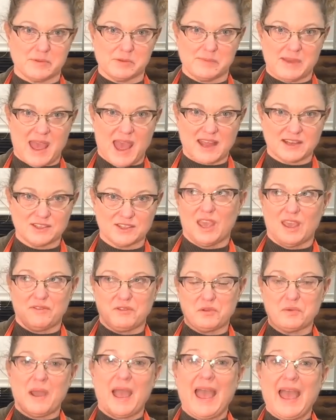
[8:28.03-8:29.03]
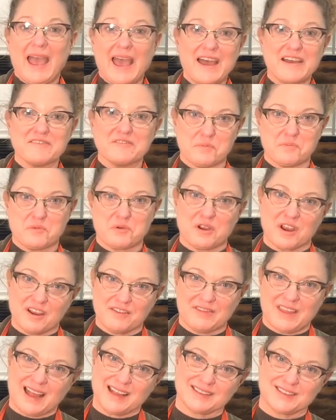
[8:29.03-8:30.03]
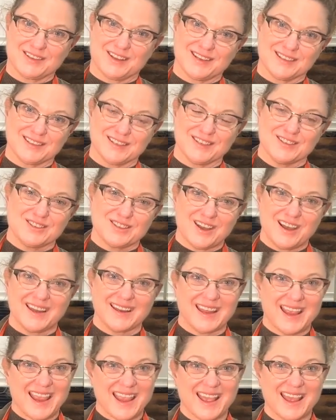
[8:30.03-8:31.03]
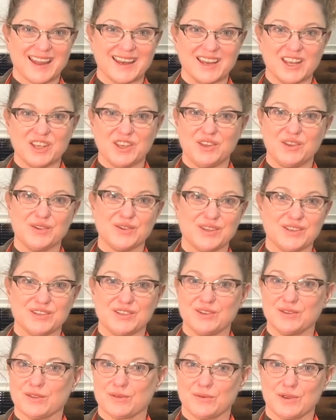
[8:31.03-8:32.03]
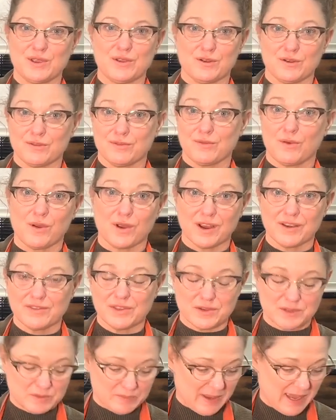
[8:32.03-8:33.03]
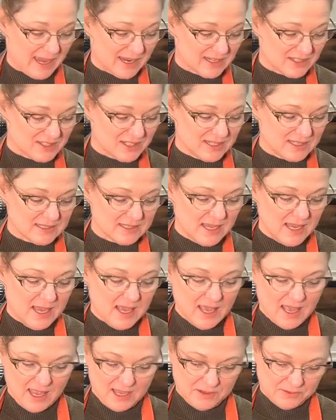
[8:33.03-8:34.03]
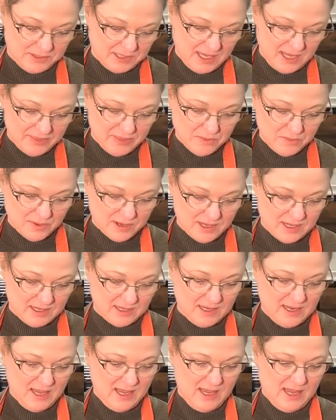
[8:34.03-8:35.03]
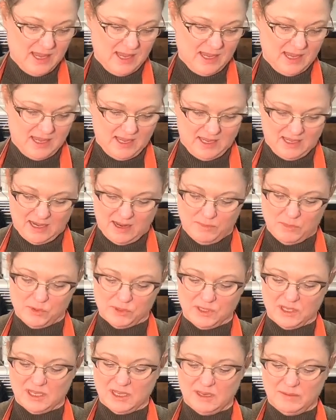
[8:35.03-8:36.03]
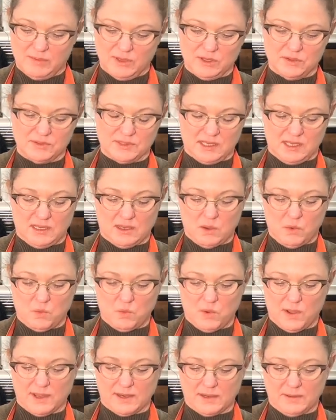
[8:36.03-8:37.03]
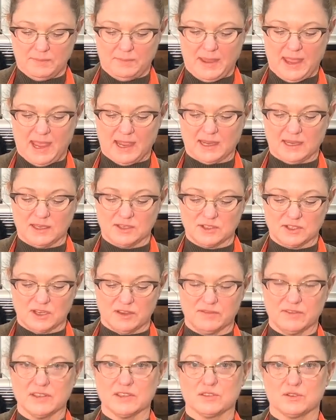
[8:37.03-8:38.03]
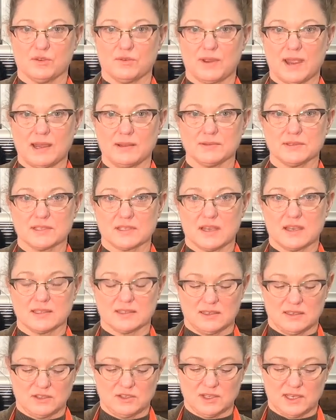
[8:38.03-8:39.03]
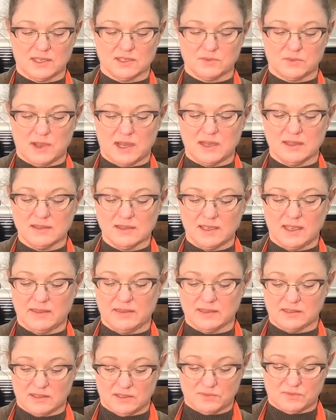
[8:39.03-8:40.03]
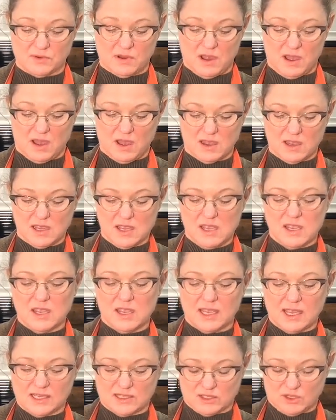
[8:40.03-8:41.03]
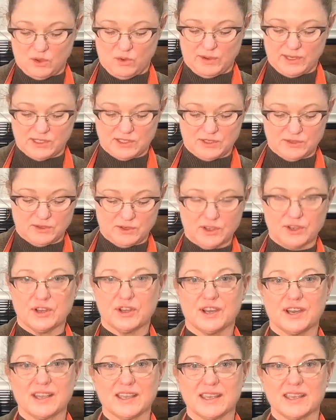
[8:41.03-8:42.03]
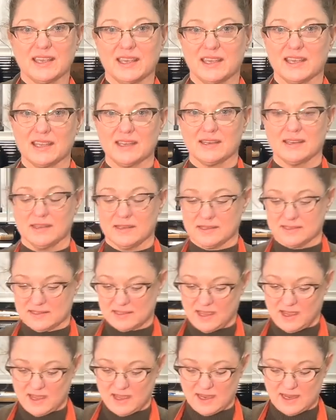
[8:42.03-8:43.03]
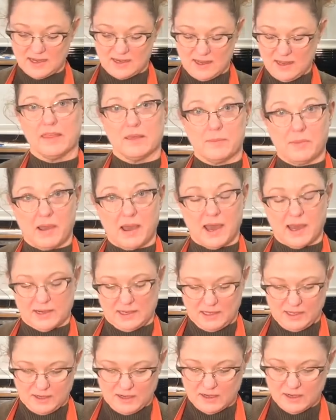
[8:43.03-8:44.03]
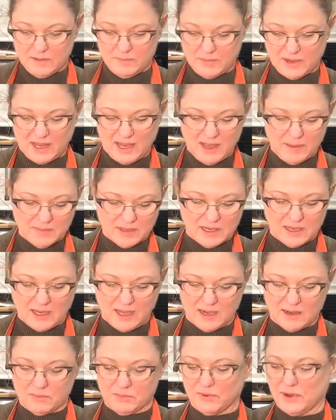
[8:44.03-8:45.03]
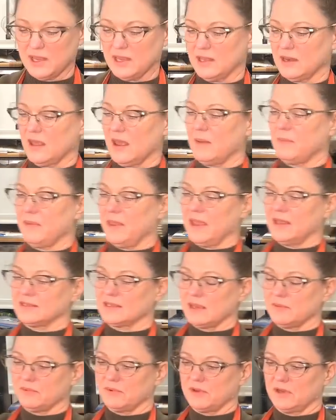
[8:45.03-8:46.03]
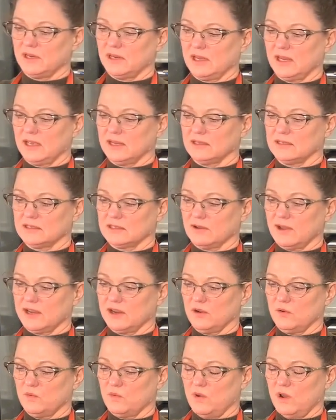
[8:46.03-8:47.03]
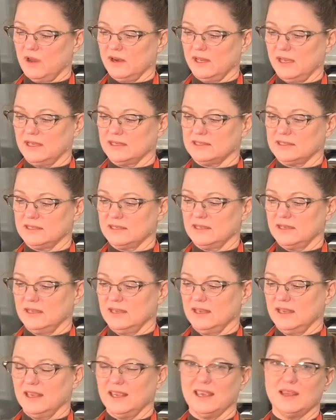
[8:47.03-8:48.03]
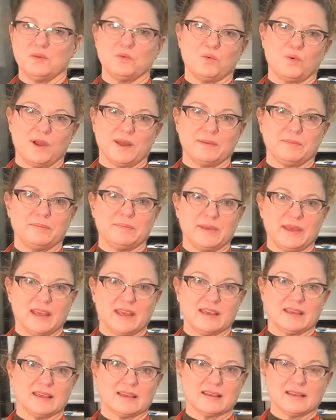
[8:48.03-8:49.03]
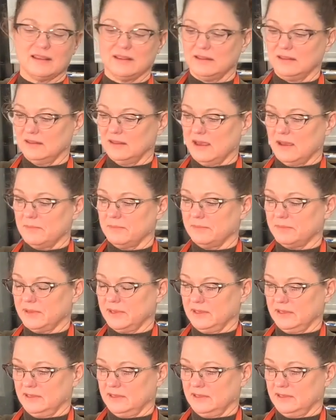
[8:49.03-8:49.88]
batch, if you have more of that sausage on hand, you can do 3 or 4 of those packages. I only had the one, and I'm only going to be using 1 package of this ground sausage as well. And this is raw. It's going to cook inside the pot here, but I am going to kind of break it up as I put it in. So I don't want it in one big clump.